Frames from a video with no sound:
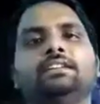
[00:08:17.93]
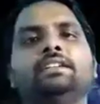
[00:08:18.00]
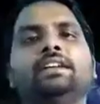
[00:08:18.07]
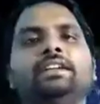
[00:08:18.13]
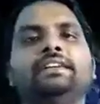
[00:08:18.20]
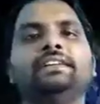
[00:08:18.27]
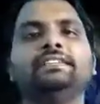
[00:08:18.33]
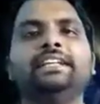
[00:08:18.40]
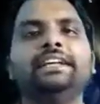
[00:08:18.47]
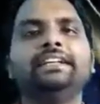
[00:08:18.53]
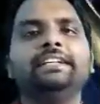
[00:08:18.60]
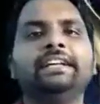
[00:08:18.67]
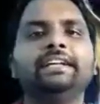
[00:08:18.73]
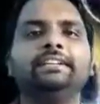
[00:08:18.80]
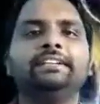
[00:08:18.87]
They
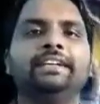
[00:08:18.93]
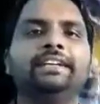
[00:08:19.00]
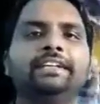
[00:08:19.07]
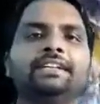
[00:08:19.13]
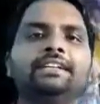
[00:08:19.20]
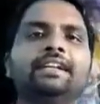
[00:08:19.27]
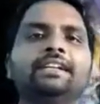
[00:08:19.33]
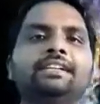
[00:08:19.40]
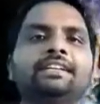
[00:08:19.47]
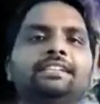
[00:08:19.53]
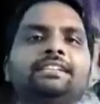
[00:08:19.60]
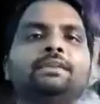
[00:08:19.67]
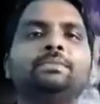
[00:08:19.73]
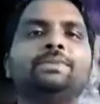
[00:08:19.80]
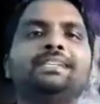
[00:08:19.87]
did not
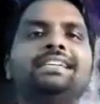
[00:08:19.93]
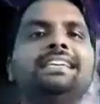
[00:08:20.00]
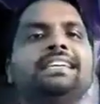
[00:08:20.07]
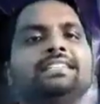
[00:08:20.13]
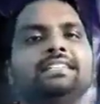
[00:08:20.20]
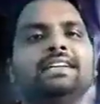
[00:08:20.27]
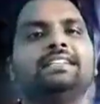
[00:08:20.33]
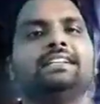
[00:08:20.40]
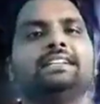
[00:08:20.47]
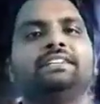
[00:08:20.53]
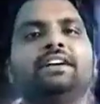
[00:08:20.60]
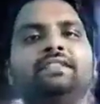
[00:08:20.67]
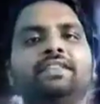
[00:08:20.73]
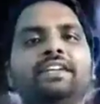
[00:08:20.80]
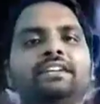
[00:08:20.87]
disturb each other,
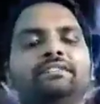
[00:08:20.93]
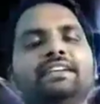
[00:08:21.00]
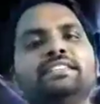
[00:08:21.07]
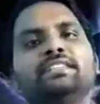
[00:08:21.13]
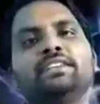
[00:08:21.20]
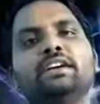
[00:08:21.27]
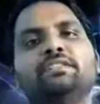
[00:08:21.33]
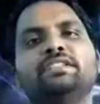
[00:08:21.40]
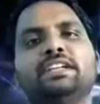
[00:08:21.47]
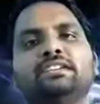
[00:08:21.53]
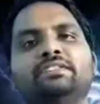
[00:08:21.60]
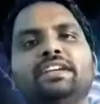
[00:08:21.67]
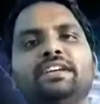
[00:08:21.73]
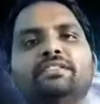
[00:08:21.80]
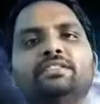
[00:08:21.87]
the frequency of that
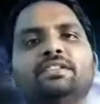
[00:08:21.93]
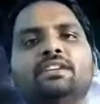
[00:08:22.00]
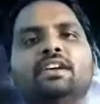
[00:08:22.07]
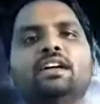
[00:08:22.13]
waves.